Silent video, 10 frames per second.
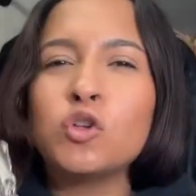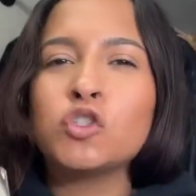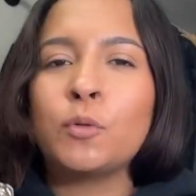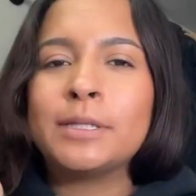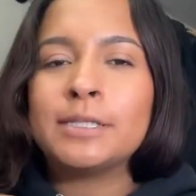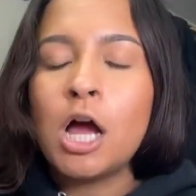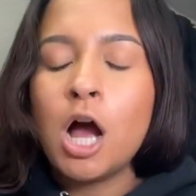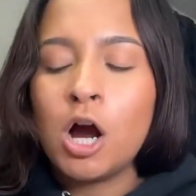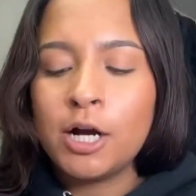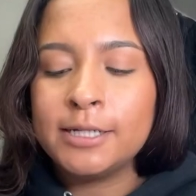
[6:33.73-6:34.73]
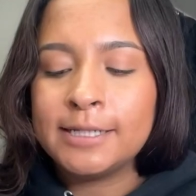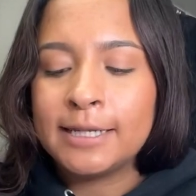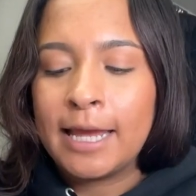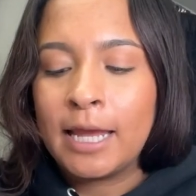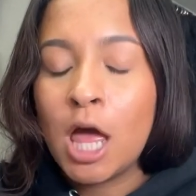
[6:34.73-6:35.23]
so it's not hard to
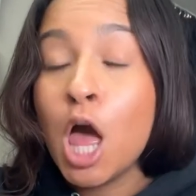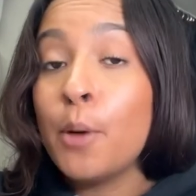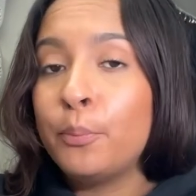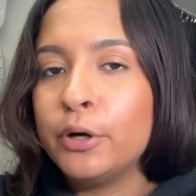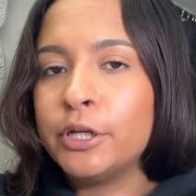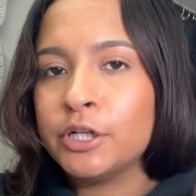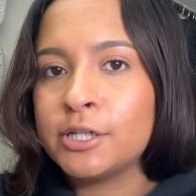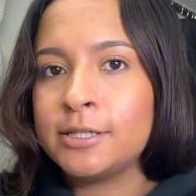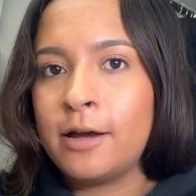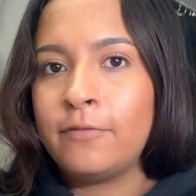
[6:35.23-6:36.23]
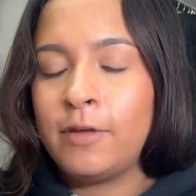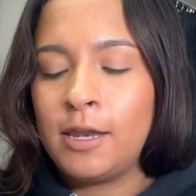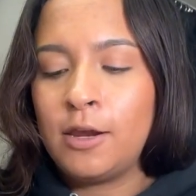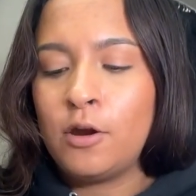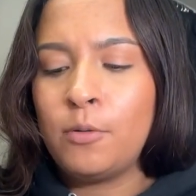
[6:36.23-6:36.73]
like put your stuff
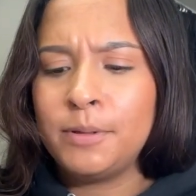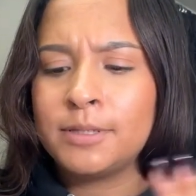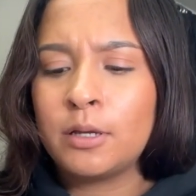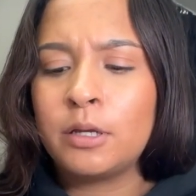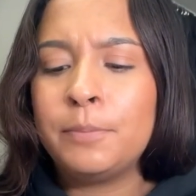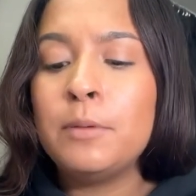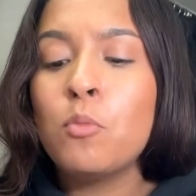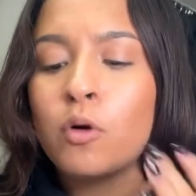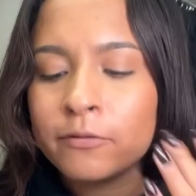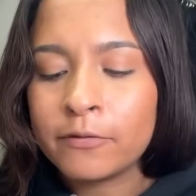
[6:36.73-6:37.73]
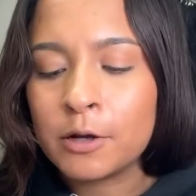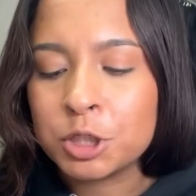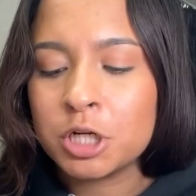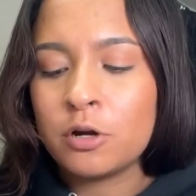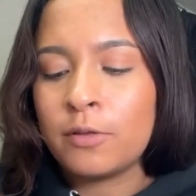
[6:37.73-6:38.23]
in, you know, and so it could be more functional